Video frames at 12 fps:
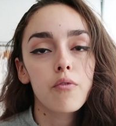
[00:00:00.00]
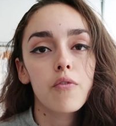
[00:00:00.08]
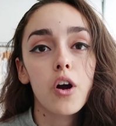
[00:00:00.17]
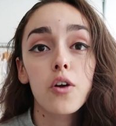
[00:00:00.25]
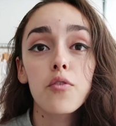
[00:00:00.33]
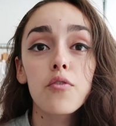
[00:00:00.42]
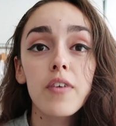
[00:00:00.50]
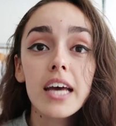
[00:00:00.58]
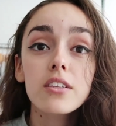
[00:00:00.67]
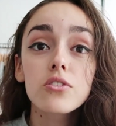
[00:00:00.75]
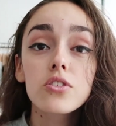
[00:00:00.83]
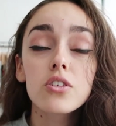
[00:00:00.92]

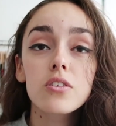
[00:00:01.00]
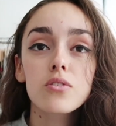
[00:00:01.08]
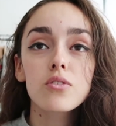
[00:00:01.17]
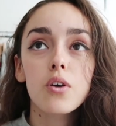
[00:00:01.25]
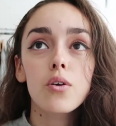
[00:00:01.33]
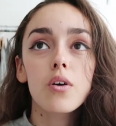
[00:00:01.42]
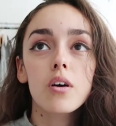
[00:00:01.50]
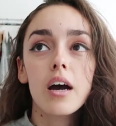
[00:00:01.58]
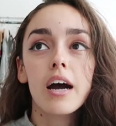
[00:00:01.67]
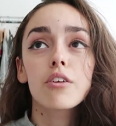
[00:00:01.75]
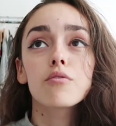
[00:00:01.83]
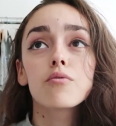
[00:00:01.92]
far-fetched, so
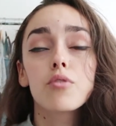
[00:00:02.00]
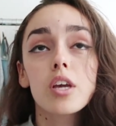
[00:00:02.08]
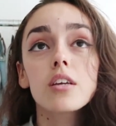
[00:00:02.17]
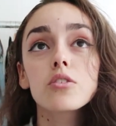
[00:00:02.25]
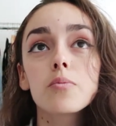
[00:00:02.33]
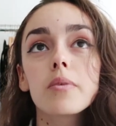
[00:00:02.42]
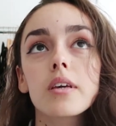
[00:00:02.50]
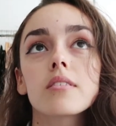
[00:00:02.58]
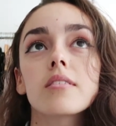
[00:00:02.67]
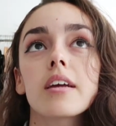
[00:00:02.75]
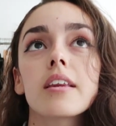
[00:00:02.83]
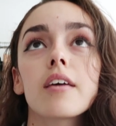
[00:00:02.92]
out of reach,
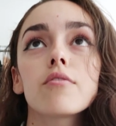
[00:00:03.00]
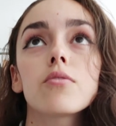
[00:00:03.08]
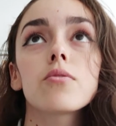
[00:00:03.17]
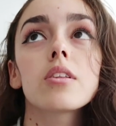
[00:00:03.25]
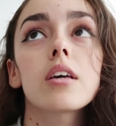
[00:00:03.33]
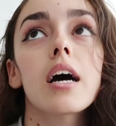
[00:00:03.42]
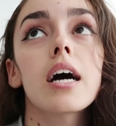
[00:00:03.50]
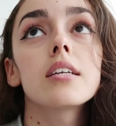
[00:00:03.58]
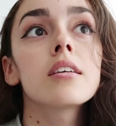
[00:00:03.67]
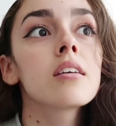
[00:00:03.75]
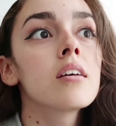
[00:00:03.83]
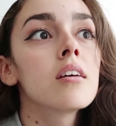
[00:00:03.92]
because I never really
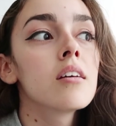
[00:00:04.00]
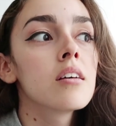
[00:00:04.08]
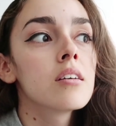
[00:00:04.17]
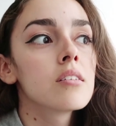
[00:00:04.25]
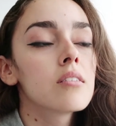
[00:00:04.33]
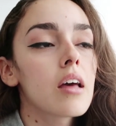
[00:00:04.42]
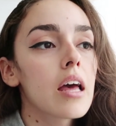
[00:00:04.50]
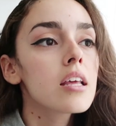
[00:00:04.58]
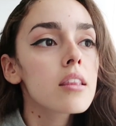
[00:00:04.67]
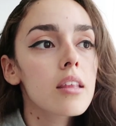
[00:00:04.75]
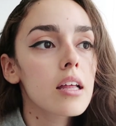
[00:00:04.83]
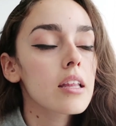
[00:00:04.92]
had
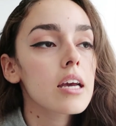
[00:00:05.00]
anything.